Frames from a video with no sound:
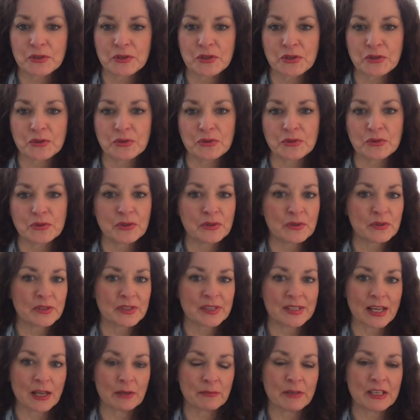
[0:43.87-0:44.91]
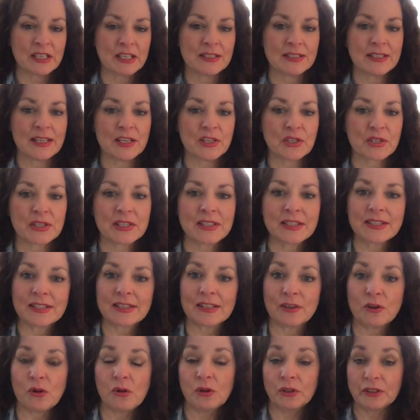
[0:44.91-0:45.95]
to do the sound meditations
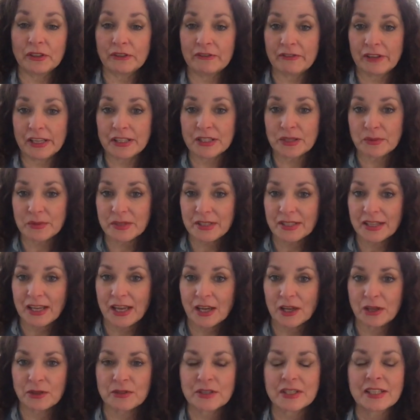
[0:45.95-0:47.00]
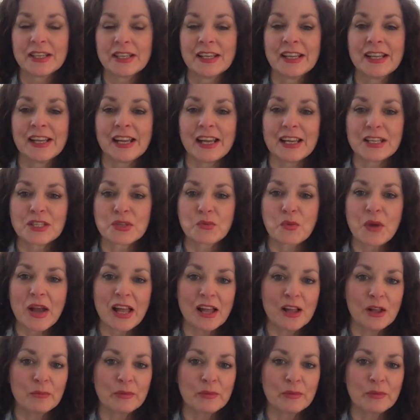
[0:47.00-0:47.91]
and hold events with sound as well.